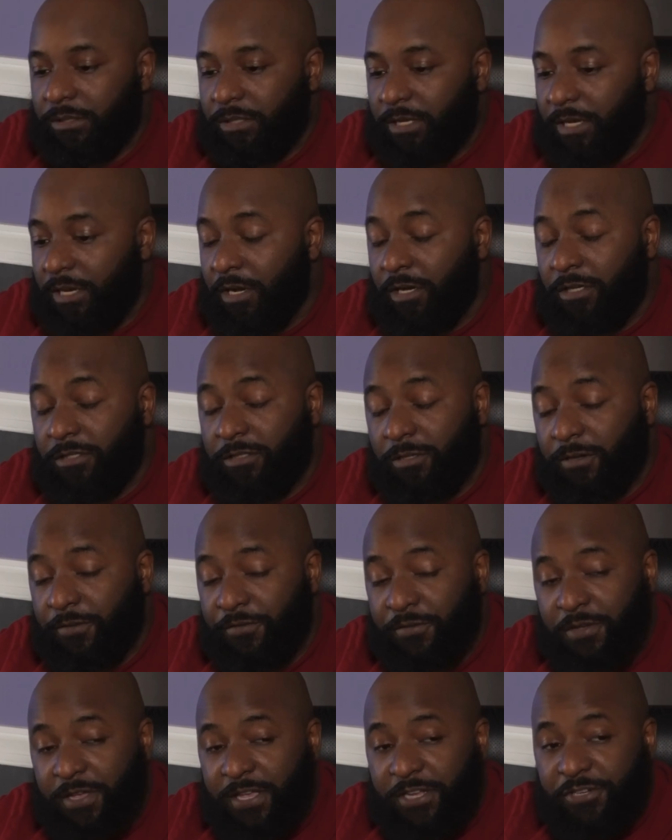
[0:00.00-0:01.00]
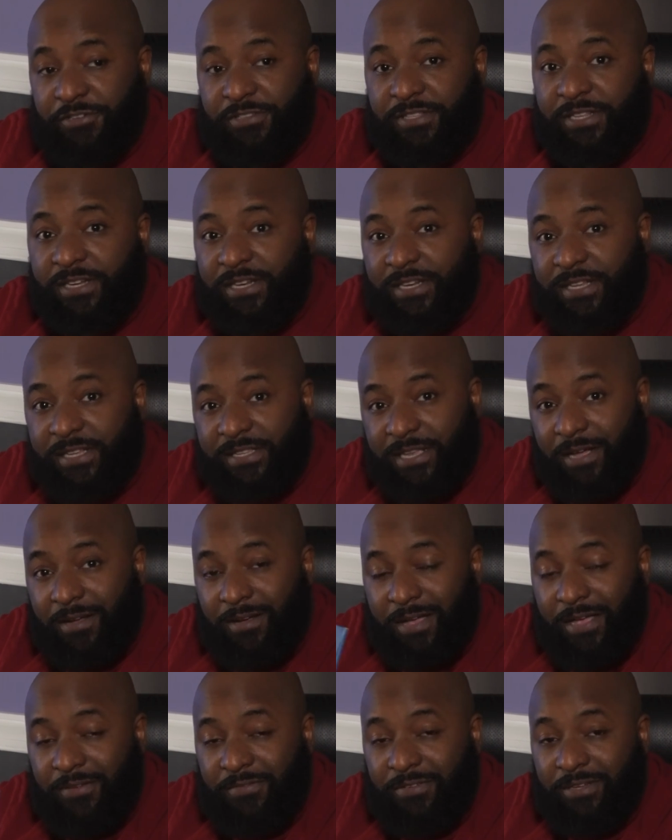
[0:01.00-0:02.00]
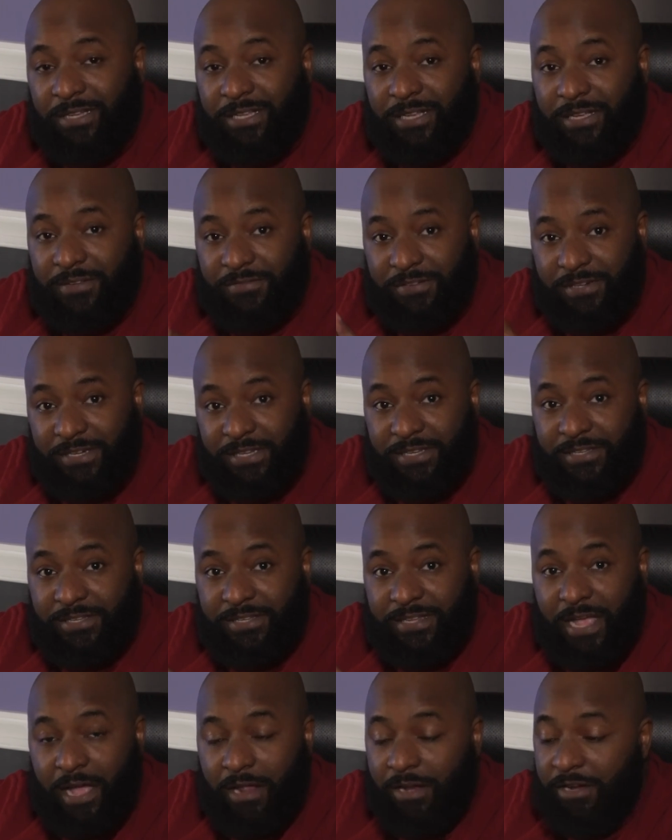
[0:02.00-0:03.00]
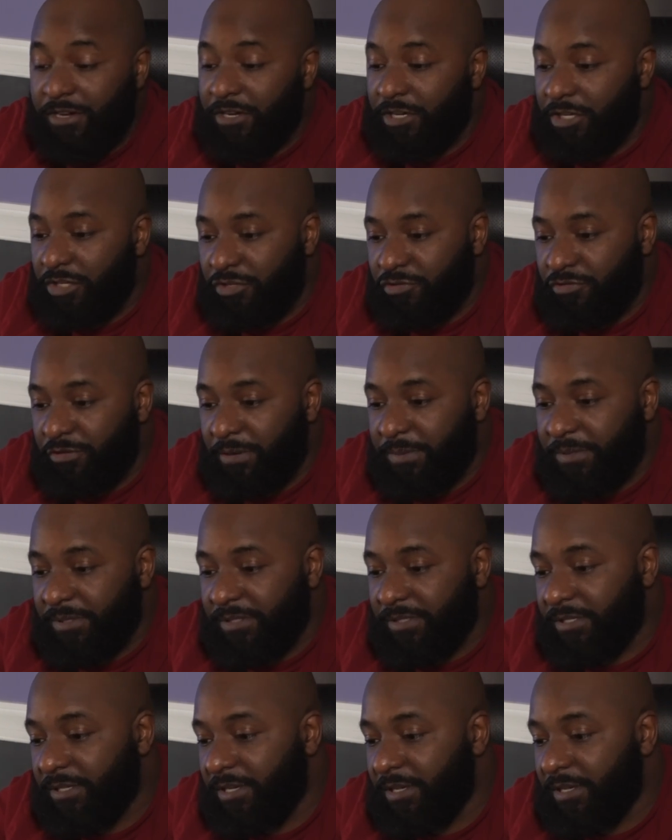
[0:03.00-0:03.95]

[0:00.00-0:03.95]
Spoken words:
And also, if you're interested in this, I'll have a link for this down in the description.